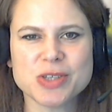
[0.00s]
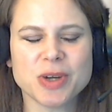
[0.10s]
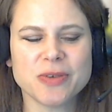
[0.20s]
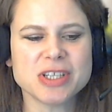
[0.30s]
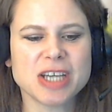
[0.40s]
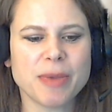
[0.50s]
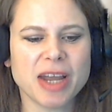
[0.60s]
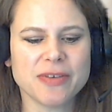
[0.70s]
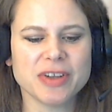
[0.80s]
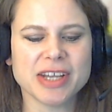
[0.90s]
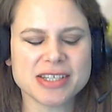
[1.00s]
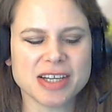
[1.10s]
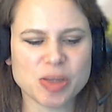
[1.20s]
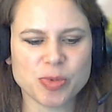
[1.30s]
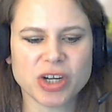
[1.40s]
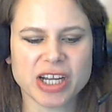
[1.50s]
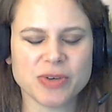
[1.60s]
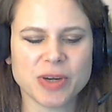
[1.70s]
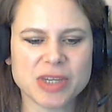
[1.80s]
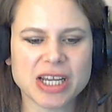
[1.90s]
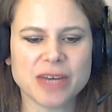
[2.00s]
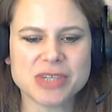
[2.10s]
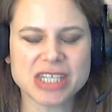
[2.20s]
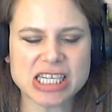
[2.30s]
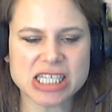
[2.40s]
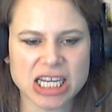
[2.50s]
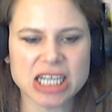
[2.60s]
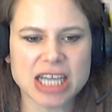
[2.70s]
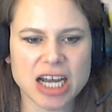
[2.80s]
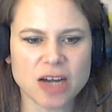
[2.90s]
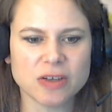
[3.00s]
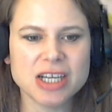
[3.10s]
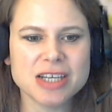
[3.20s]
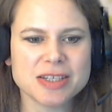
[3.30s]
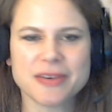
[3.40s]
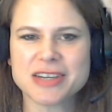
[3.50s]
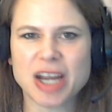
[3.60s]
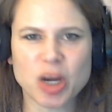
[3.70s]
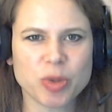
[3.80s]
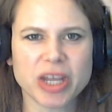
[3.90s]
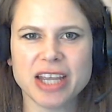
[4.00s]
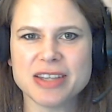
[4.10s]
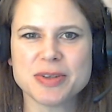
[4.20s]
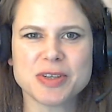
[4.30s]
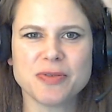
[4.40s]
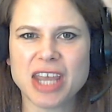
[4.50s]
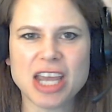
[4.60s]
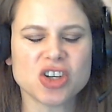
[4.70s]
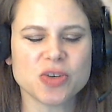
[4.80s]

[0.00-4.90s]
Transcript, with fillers: So every time I have a lesson in the book, I, I, would, I was like sitting down, sometimes on airplanes, sometimes on vacation.